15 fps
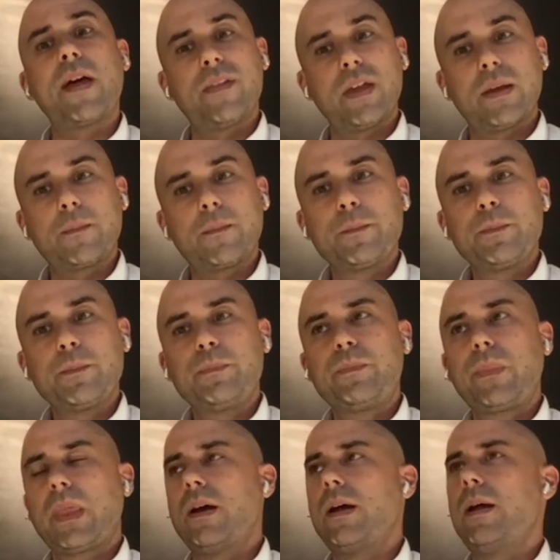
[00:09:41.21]

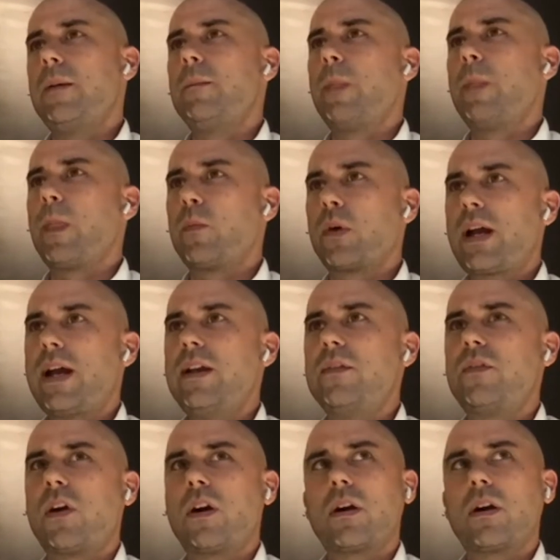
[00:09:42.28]
We're kind of our
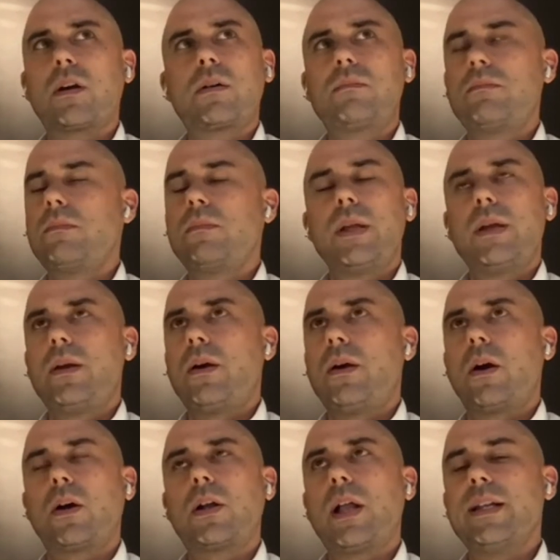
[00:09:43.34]
clients'
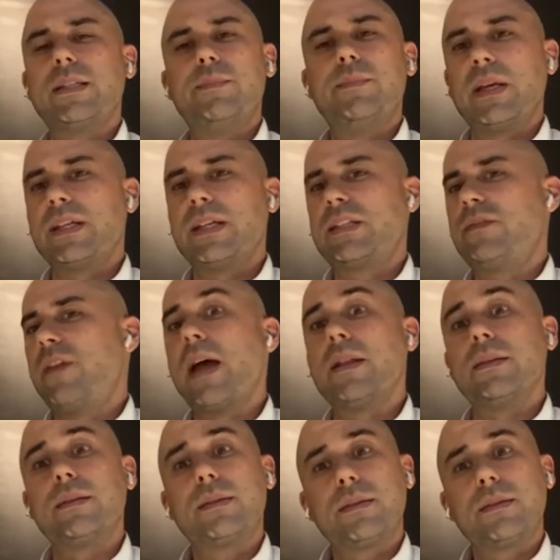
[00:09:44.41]
biggest fans.
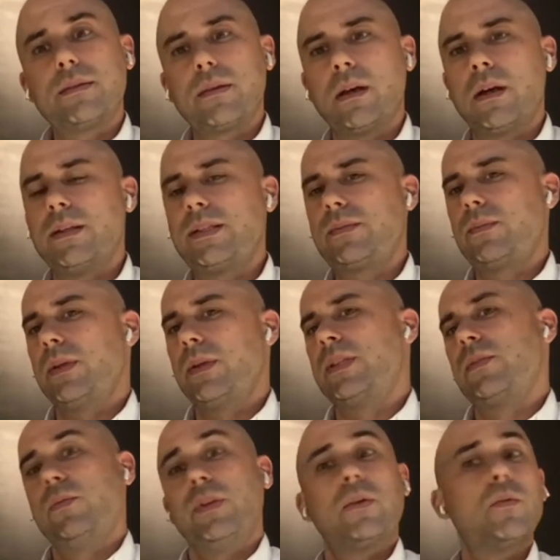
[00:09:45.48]
It's really a rule
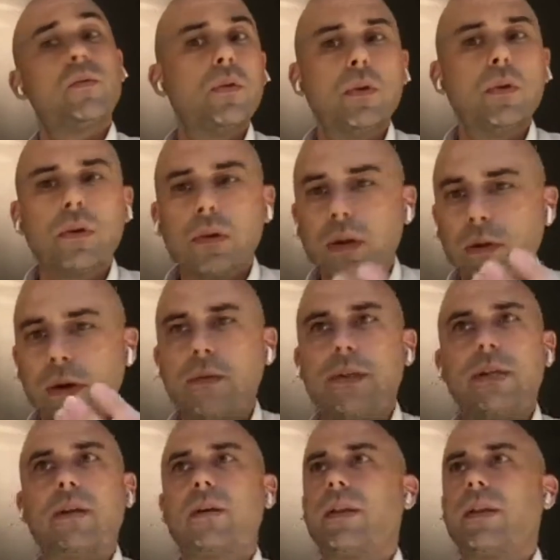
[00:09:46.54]
around here that, you know,
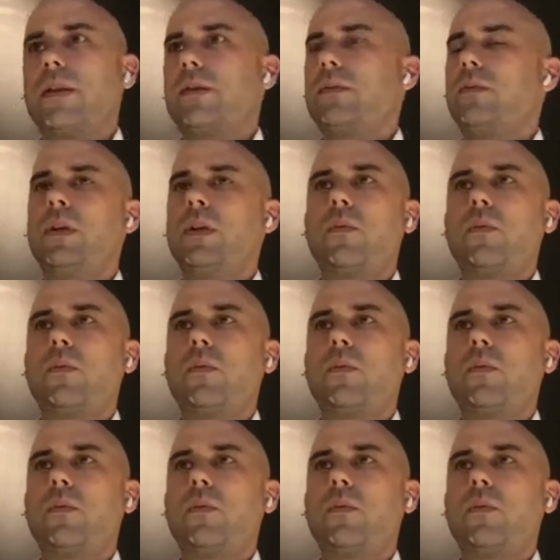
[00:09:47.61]
we're just